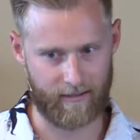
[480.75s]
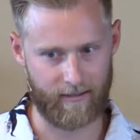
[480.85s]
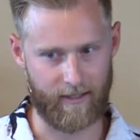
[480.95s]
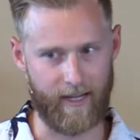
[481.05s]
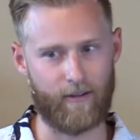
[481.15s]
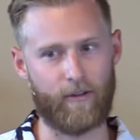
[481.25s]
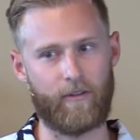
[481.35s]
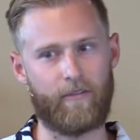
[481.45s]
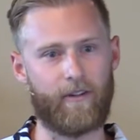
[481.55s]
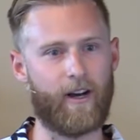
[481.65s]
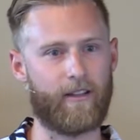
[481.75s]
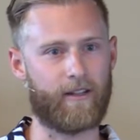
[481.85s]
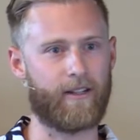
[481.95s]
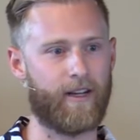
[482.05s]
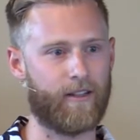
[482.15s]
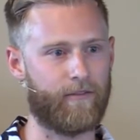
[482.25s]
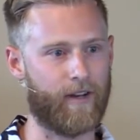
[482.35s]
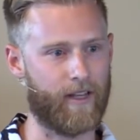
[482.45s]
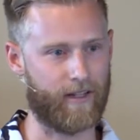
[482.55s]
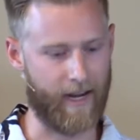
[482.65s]
the angle of the Father and how the
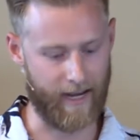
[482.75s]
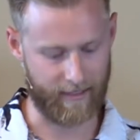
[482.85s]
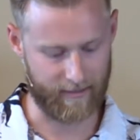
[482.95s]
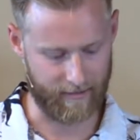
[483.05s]
Father acts.